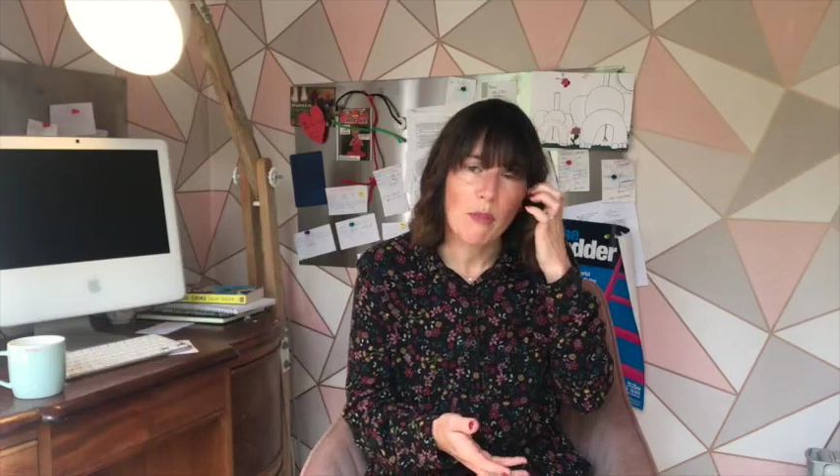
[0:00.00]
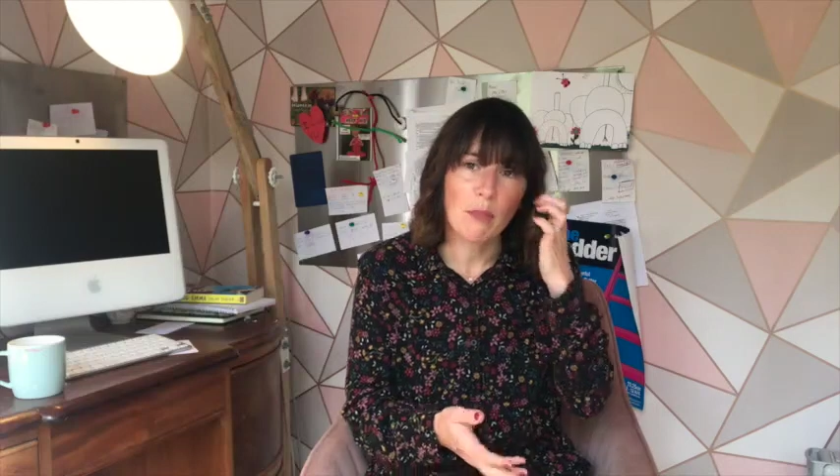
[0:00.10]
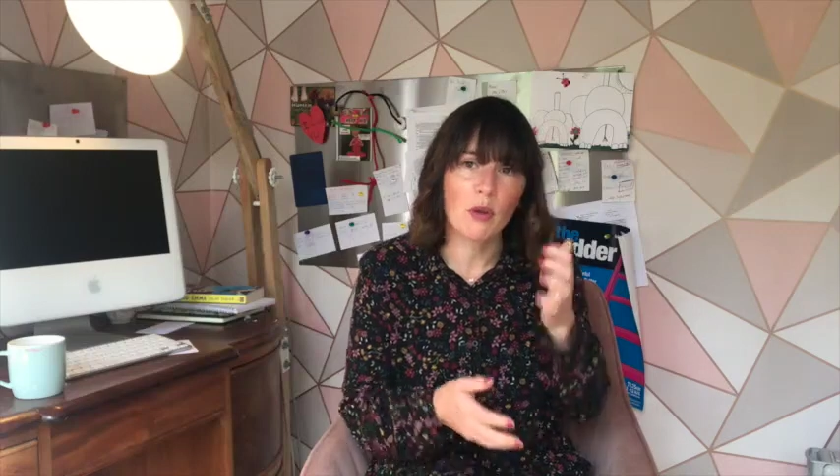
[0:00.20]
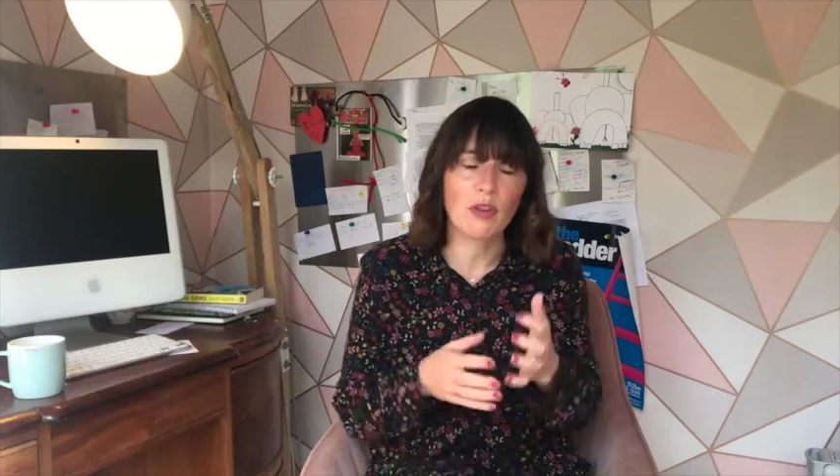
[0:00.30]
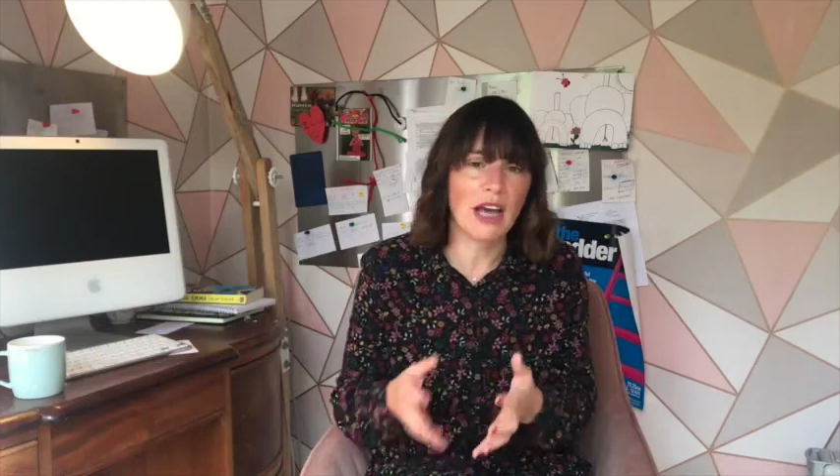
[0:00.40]

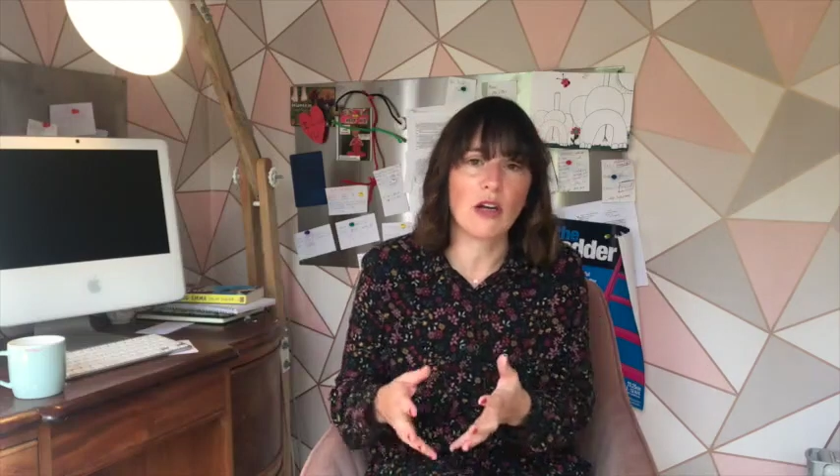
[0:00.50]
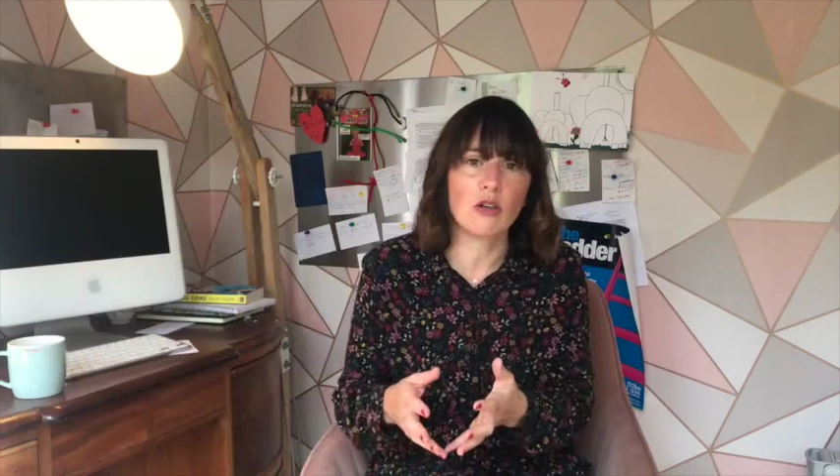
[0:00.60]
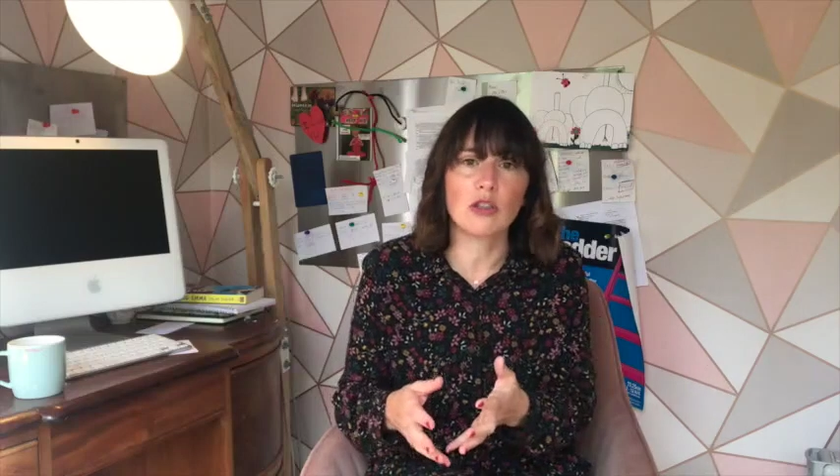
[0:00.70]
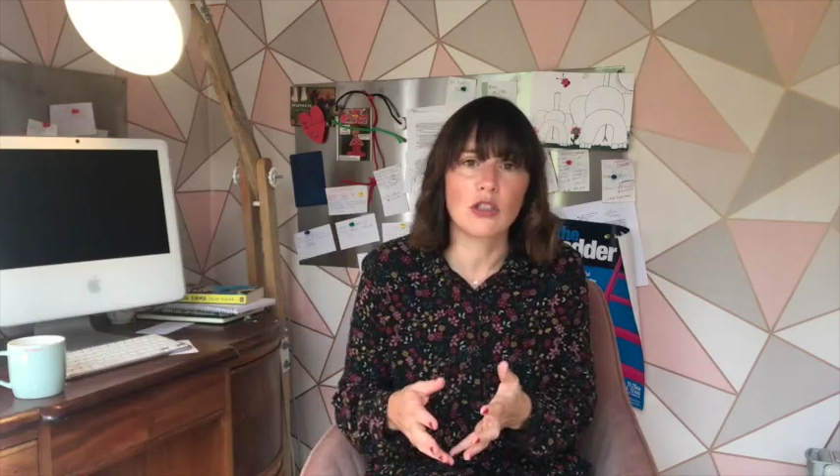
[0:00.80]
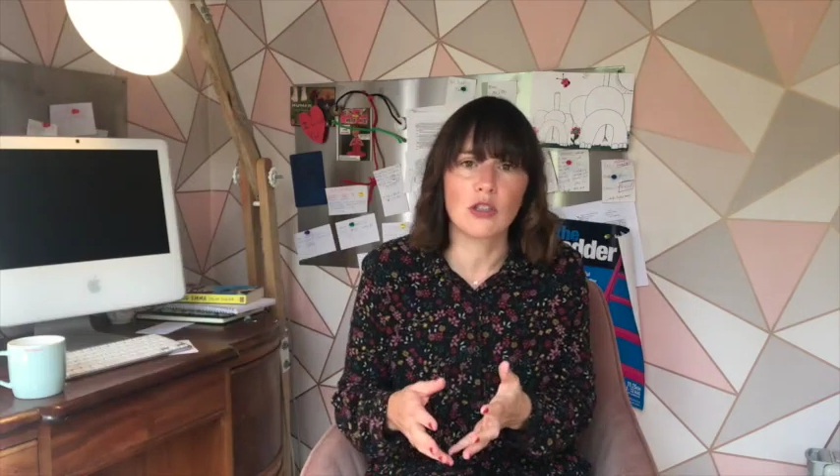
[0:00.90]
but that
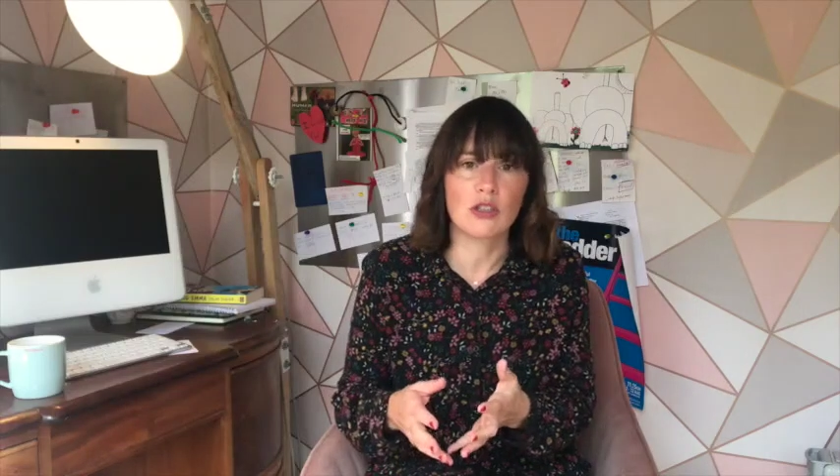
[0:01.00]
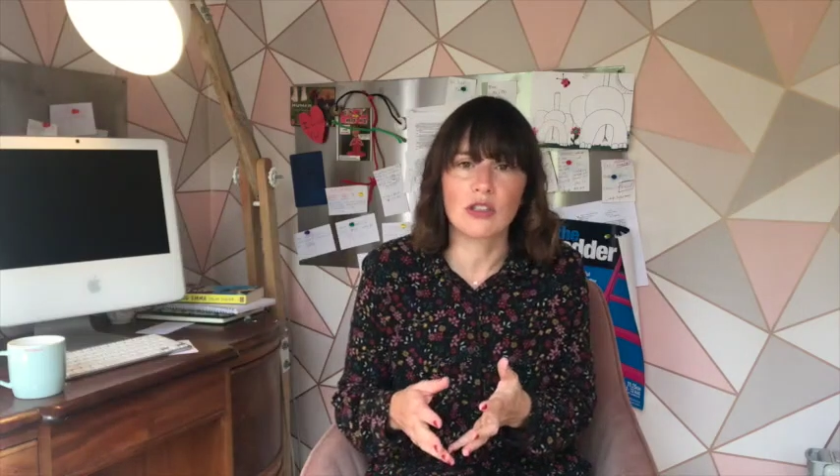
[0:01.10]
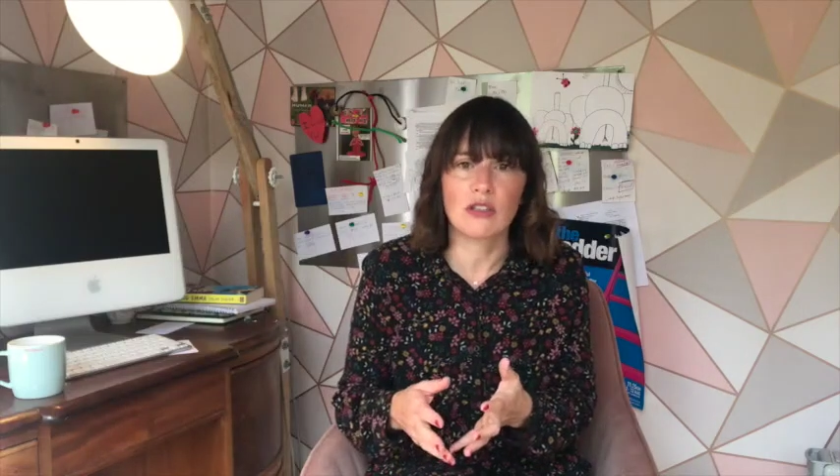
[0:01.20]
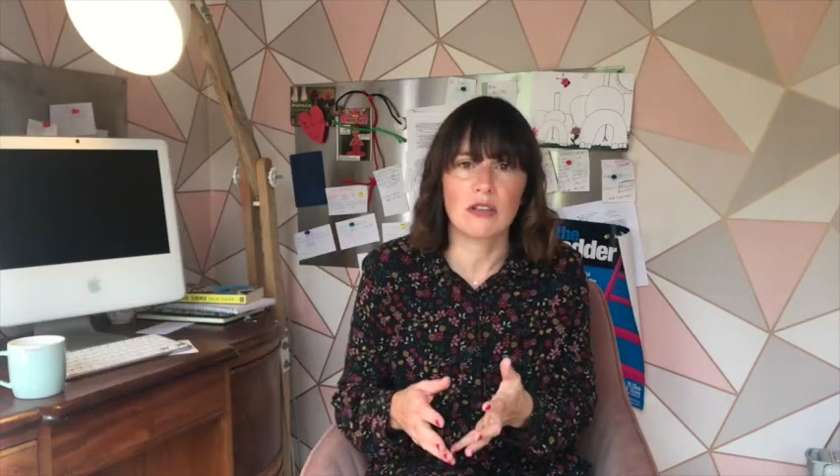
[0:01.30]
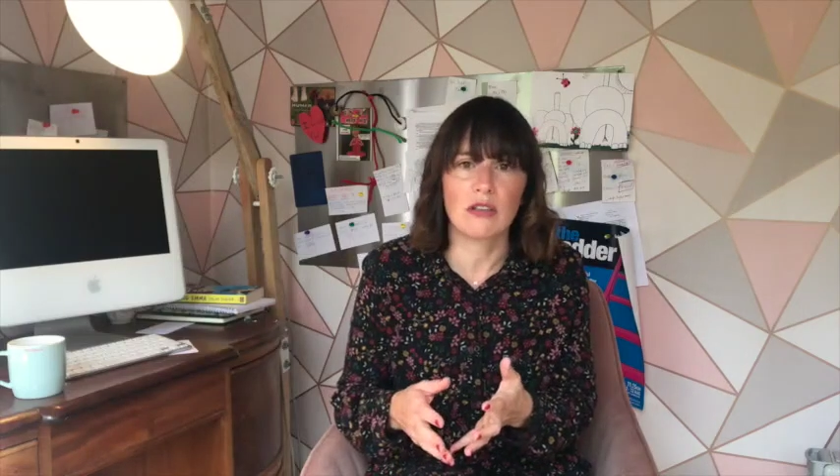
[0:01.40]
could
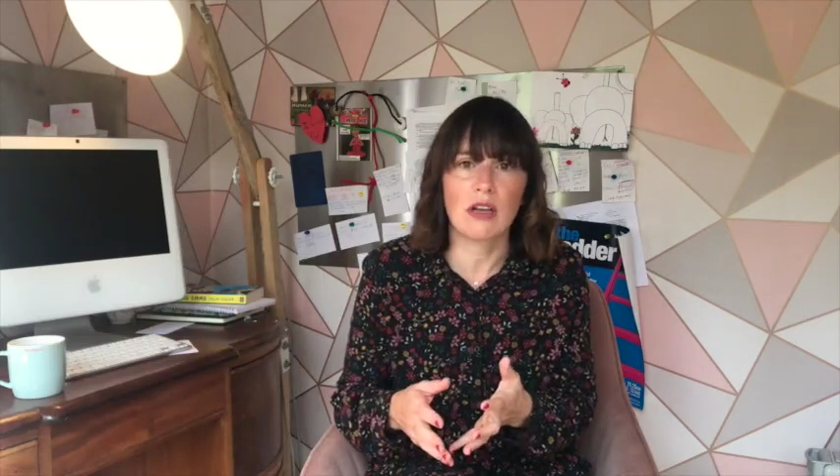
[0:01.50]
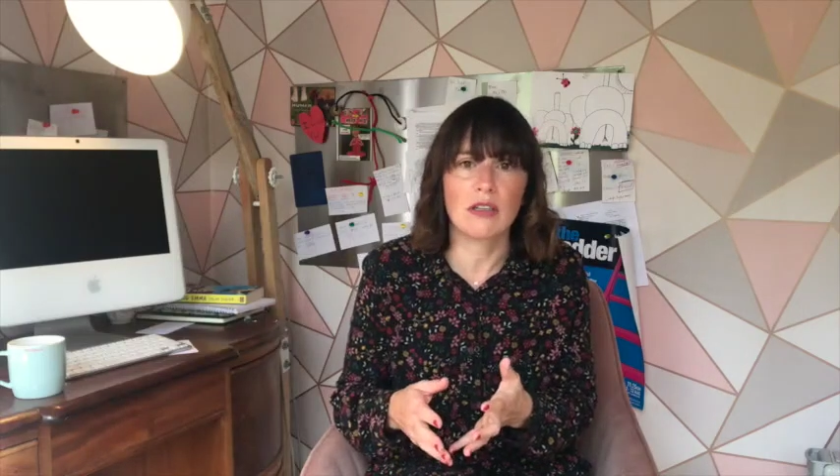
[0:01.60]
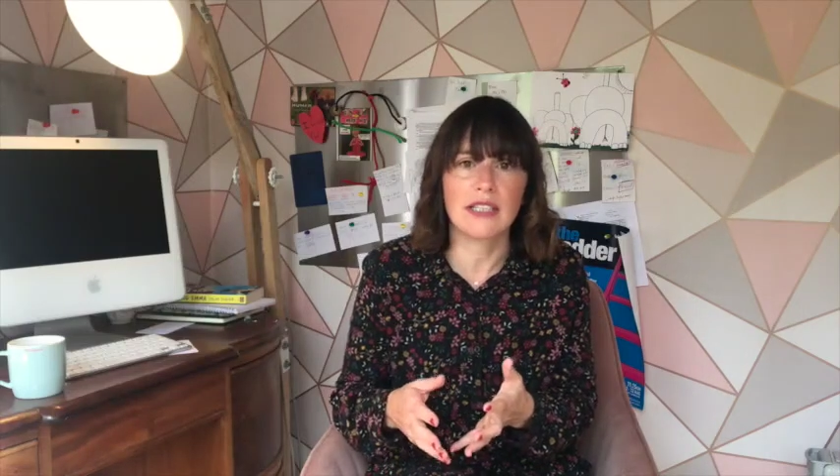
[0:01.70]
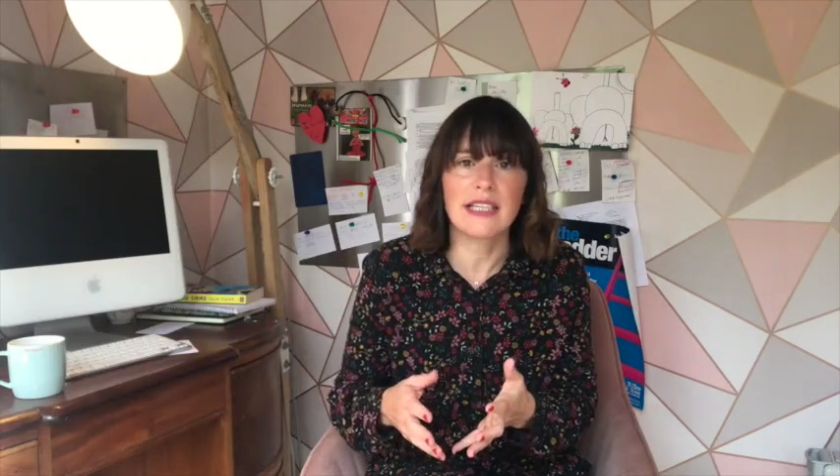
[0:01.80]
just as